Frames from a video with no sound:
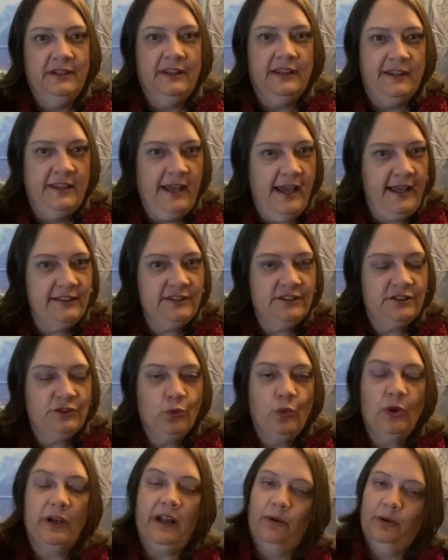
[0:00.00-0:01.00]
That's
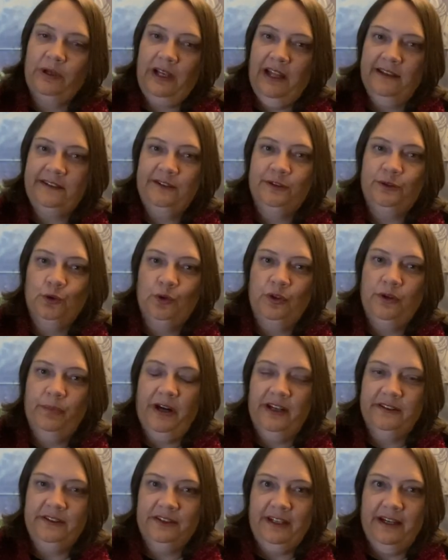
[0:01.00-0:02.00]
what I would like to talk
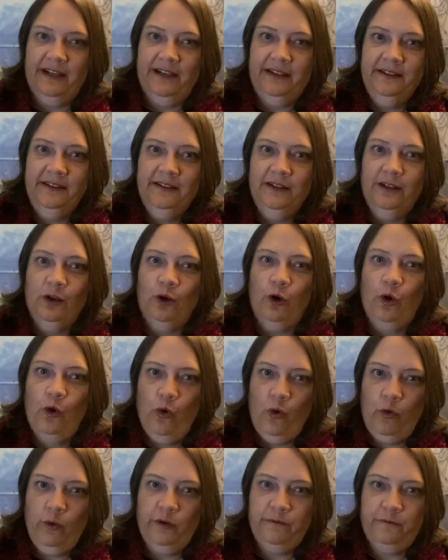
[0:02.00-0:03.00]
about today
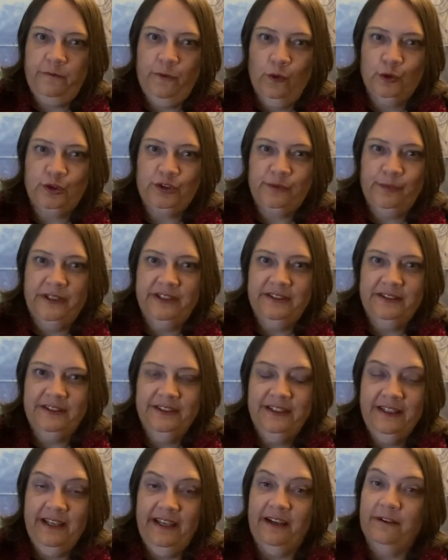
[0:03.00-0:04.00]
law enforcement
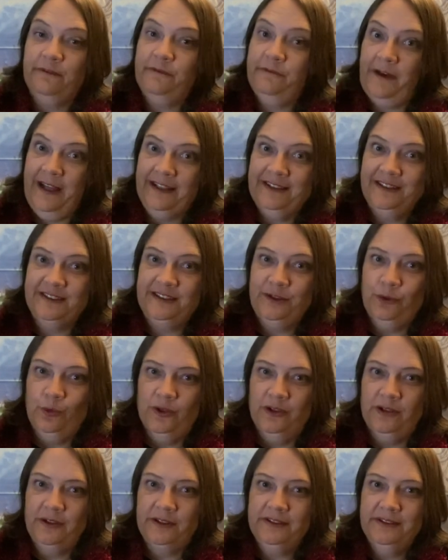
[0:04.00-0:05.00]
in a fantasy
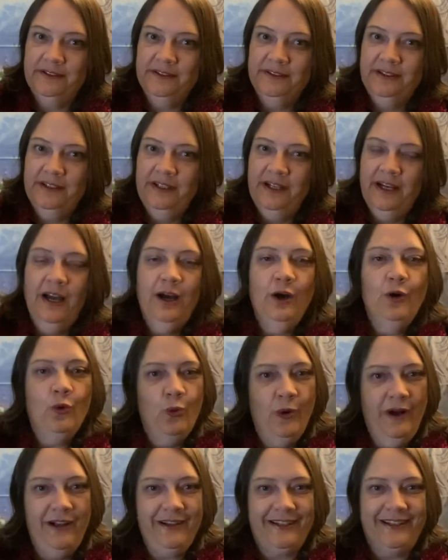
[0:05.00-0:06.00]
world.
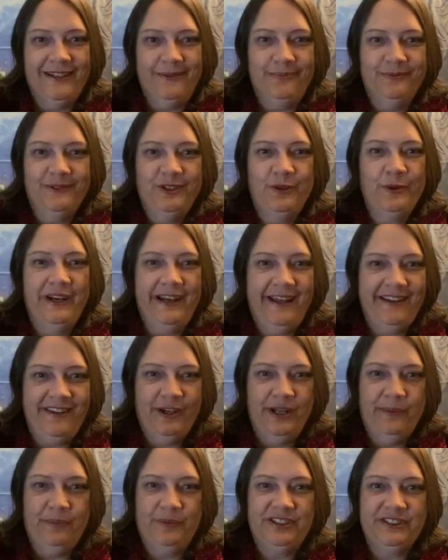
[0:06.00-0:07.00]
Welcome to another
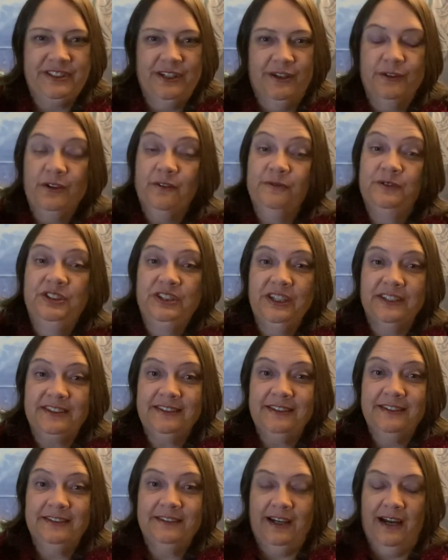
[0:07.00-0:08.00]
episode of
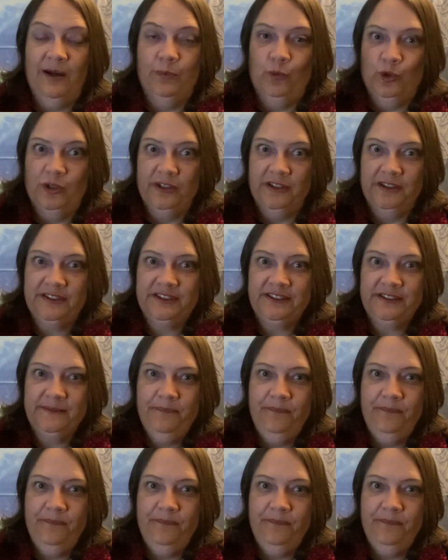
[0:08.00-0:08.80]
Just in Time Worlds.